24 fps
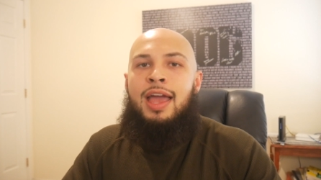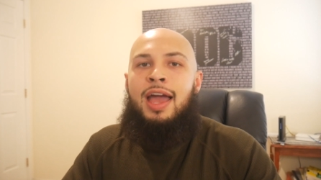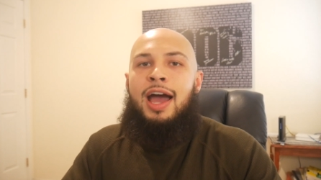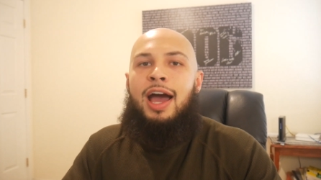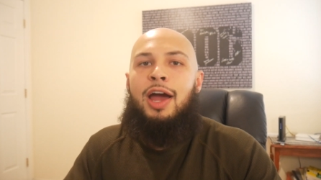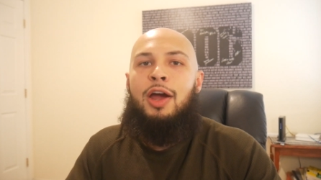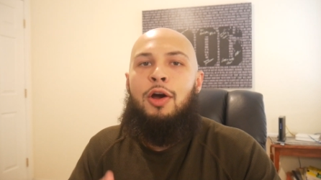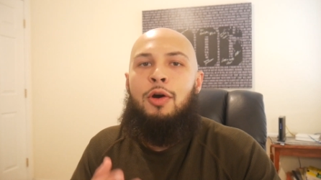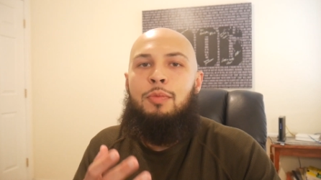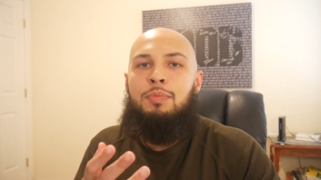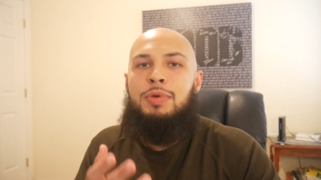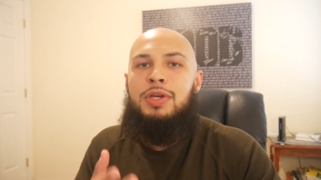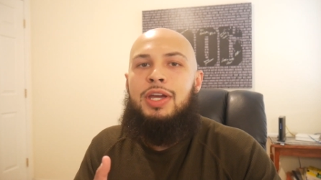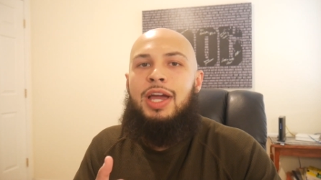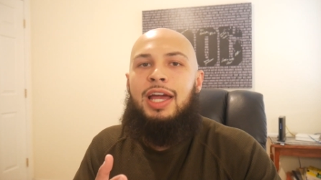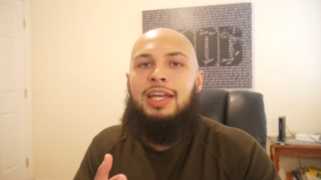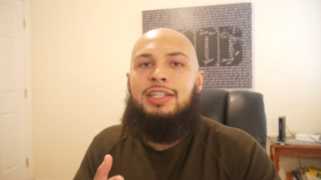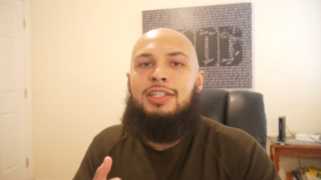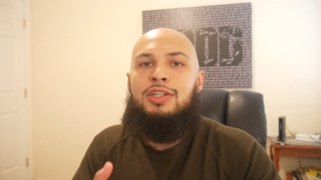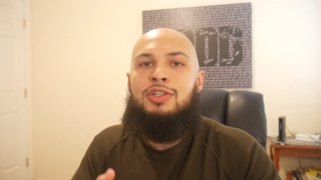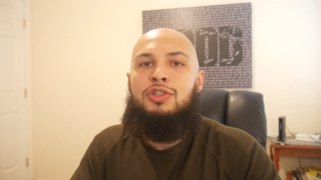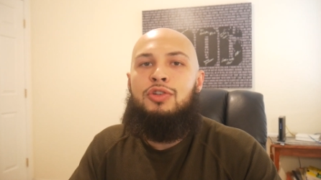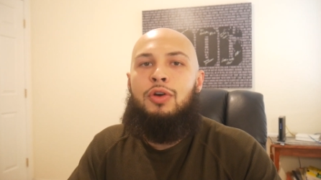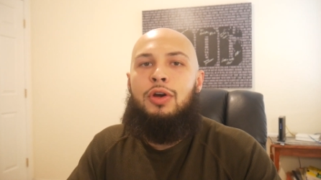I hope you
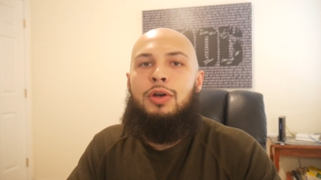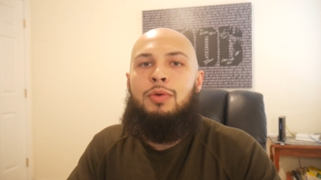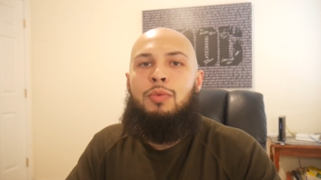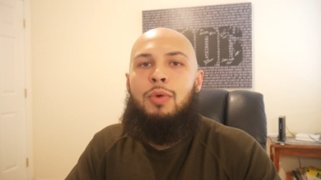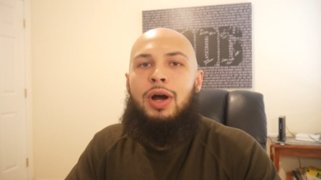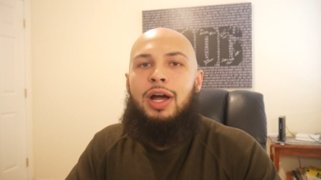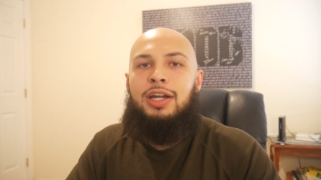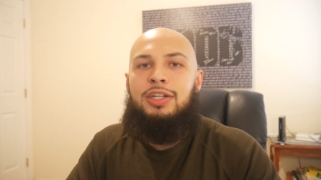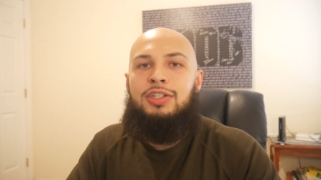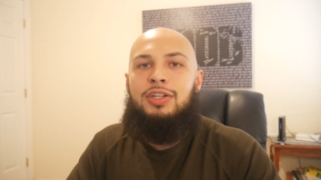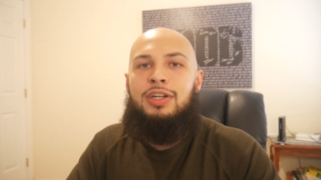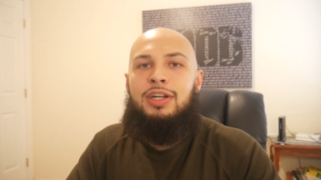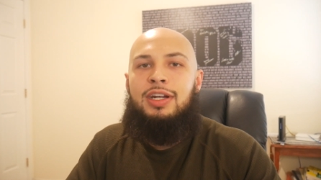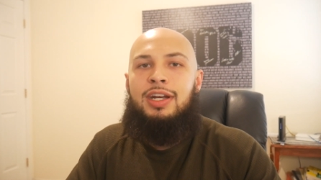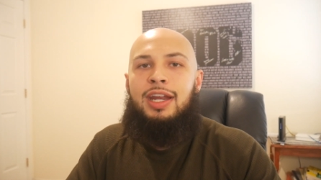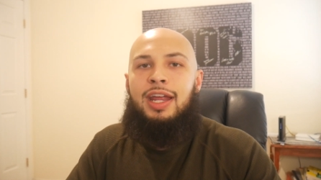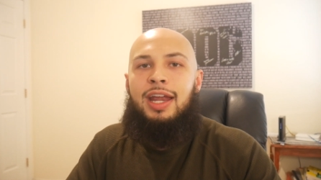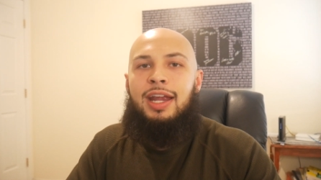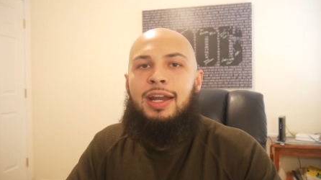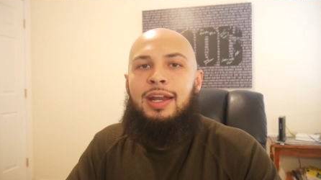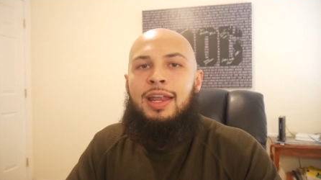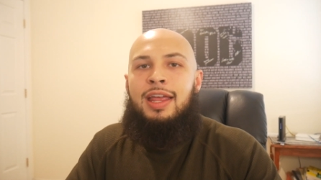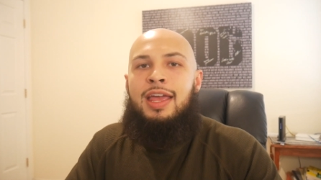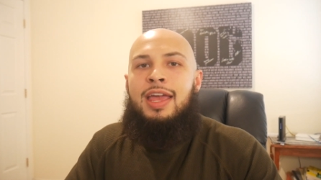guys enjoyed watching
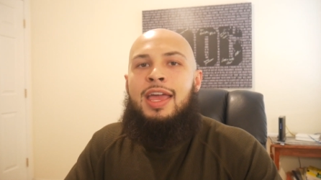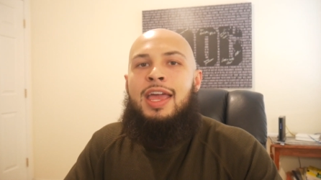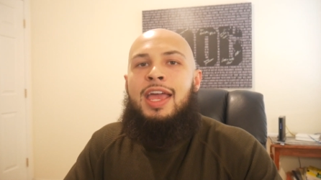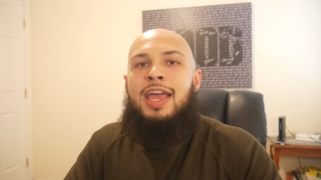today.